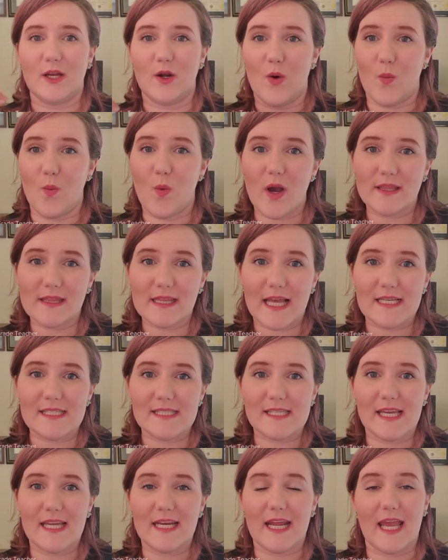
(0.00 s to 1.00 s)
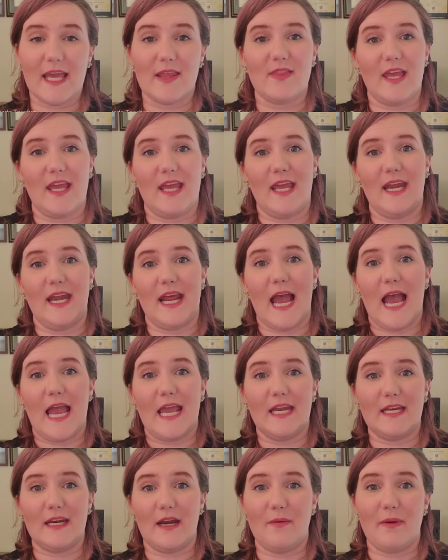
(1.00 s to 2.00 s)
one lesson, and then I
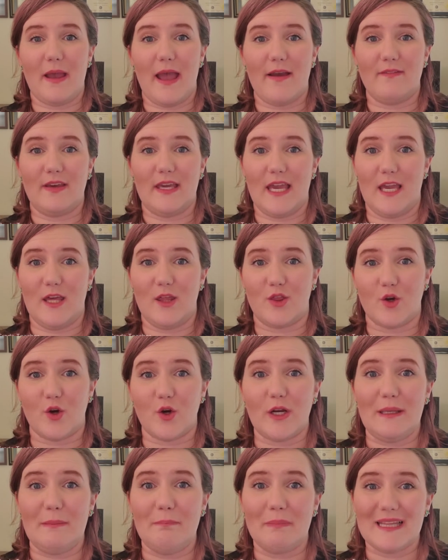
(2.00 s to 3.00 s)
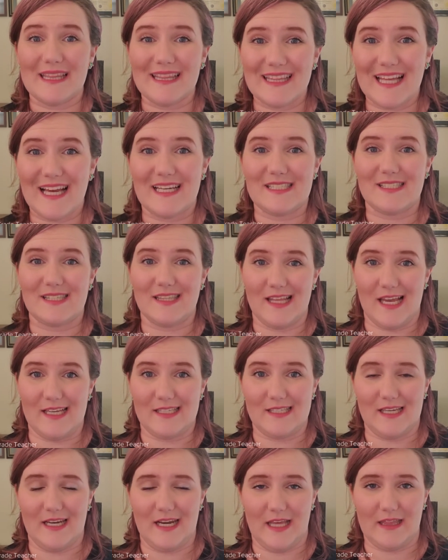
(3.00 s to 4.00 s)
ended up having a 30+
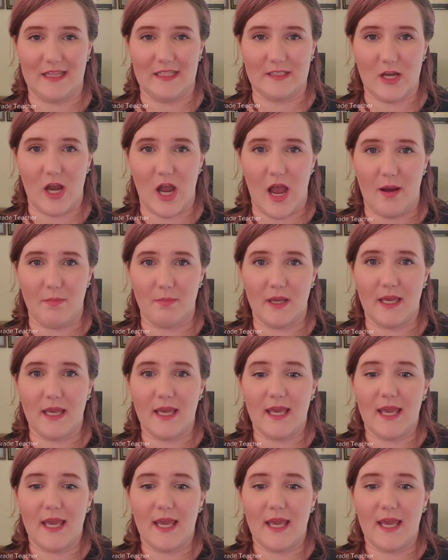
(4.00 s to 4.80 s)
lesson at the top.